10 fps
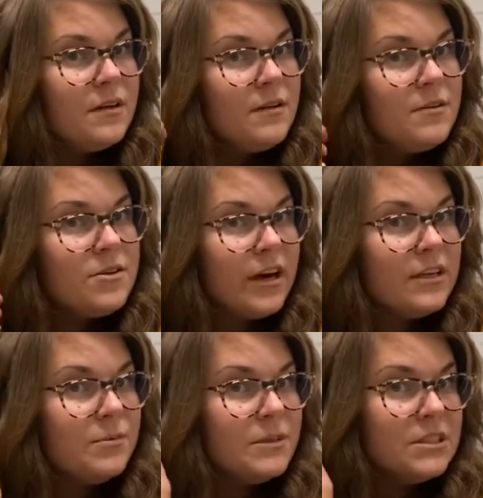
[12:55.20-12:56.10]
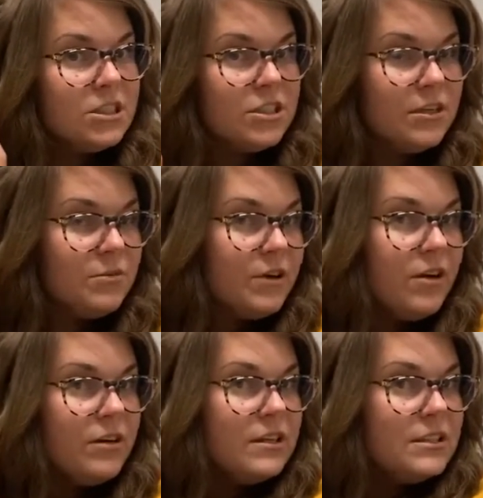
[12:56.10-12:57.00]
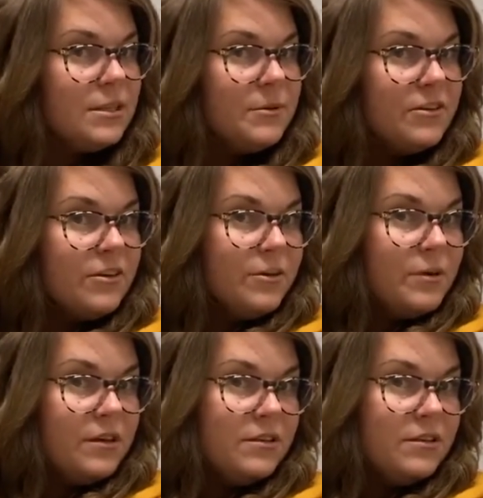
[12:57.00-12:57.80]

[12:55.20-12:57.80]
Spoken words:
Trying to position it where y'all can see me really well.